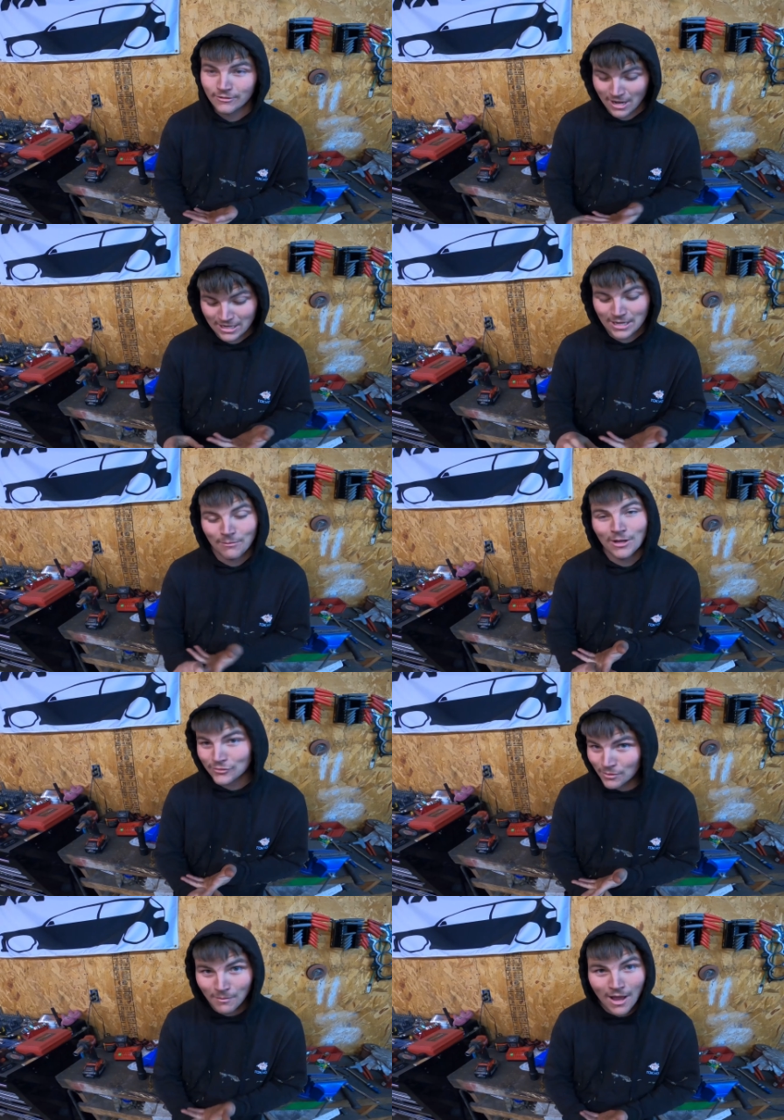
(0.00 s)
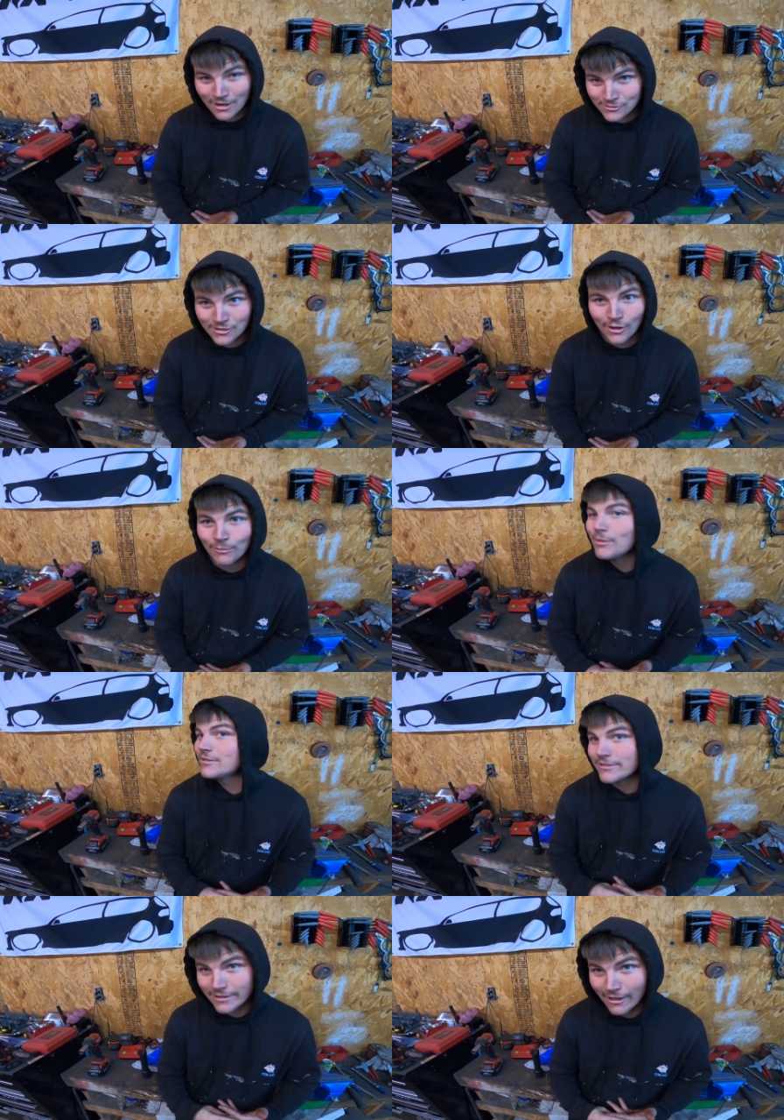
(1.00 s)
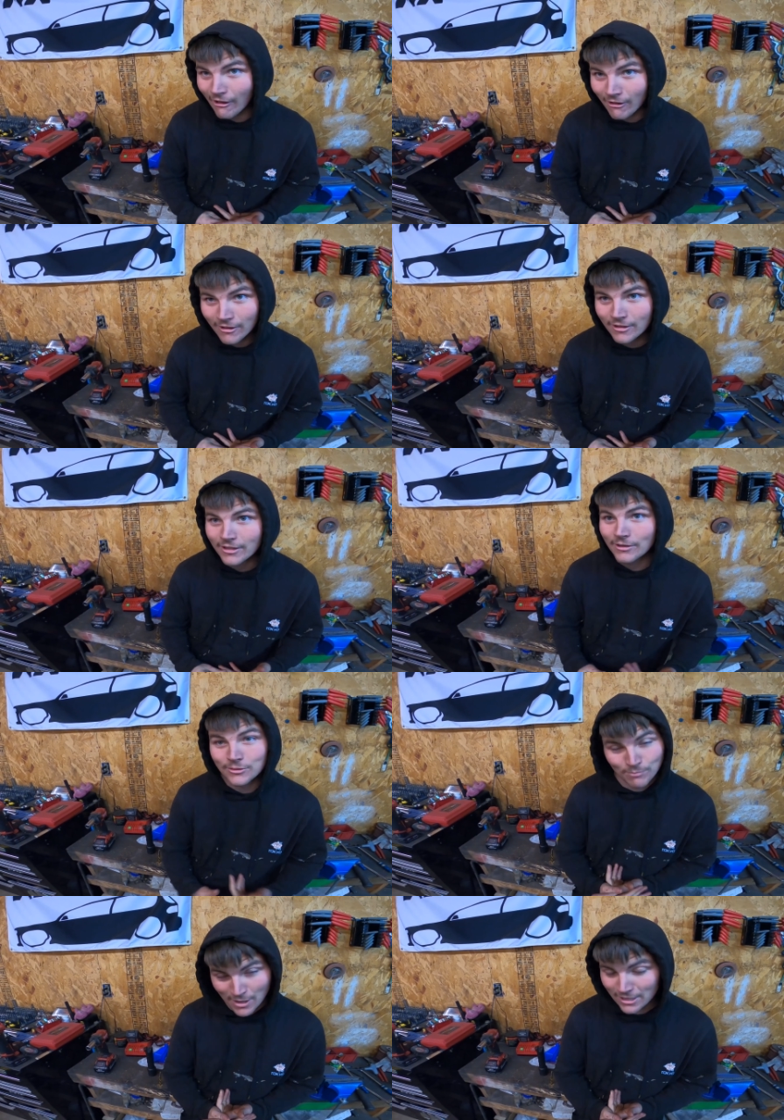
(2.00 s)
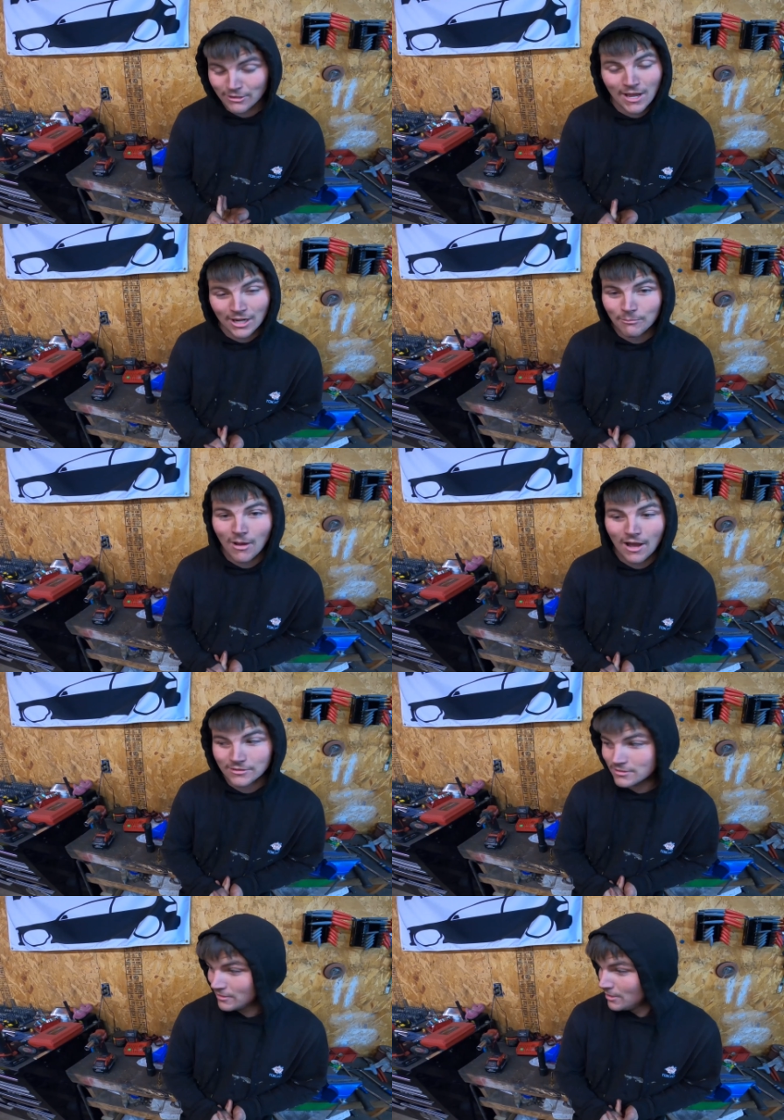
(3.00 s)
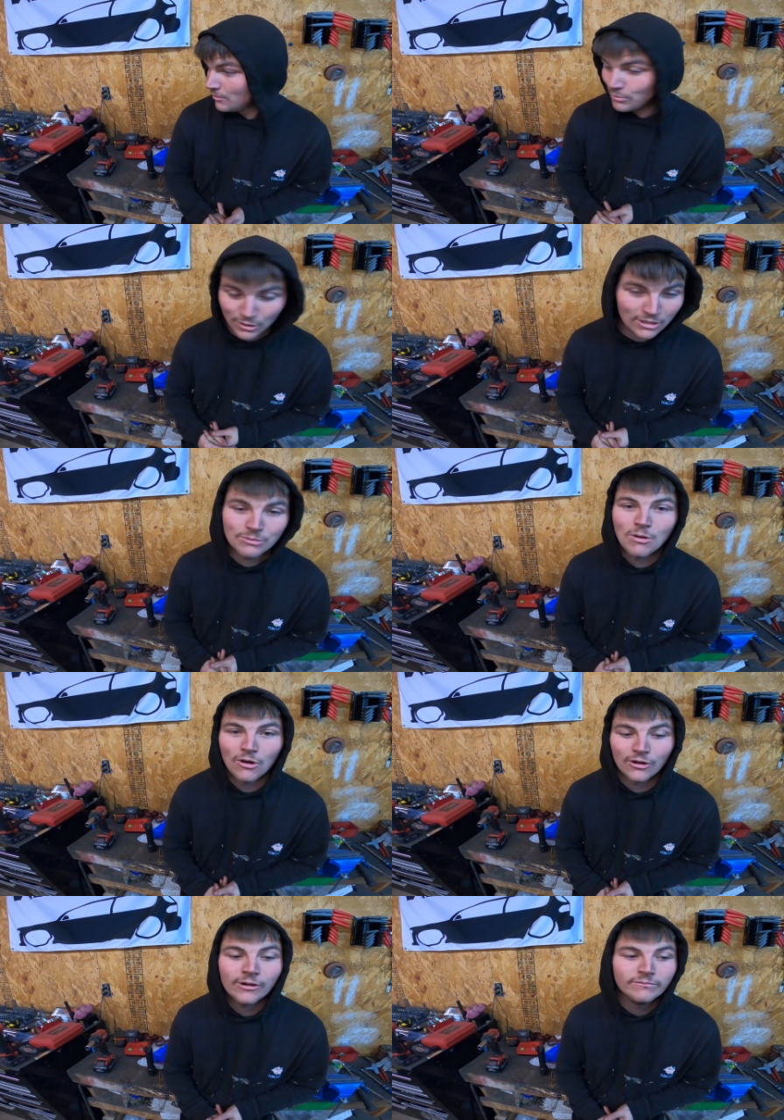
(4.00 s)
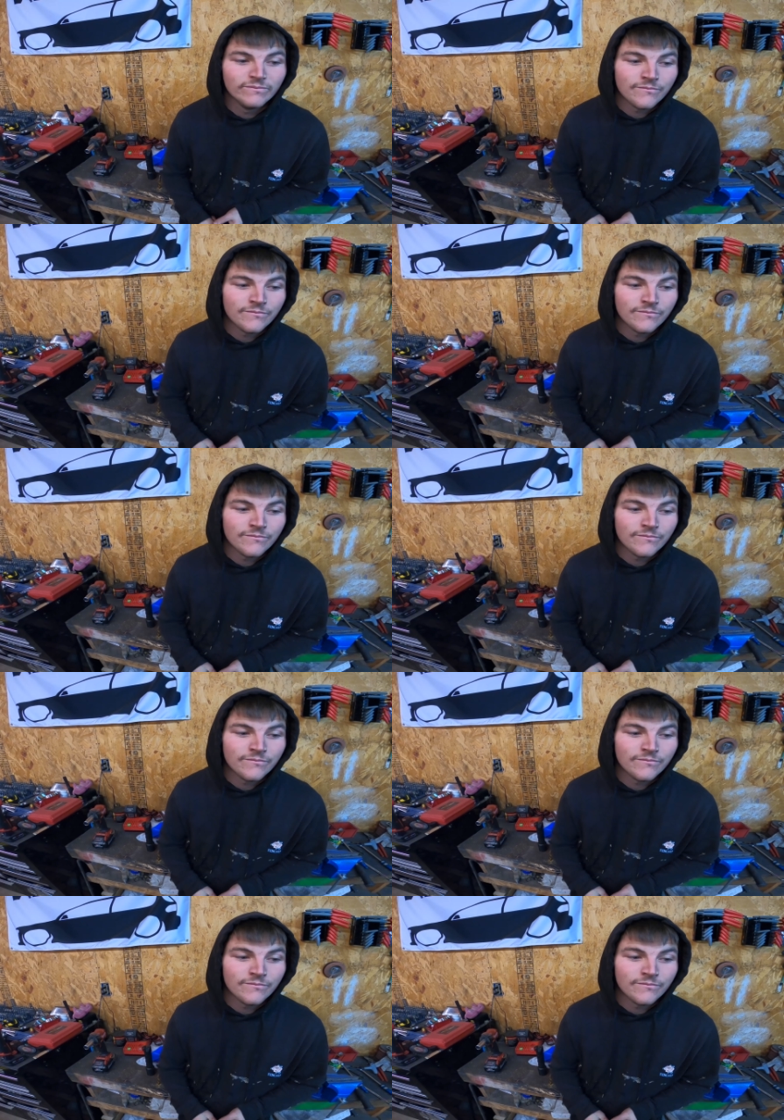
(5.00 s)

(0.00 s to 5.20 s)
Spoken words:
Granted, it was from AutoZone, but still, it was brand new out of the box, put on the motor.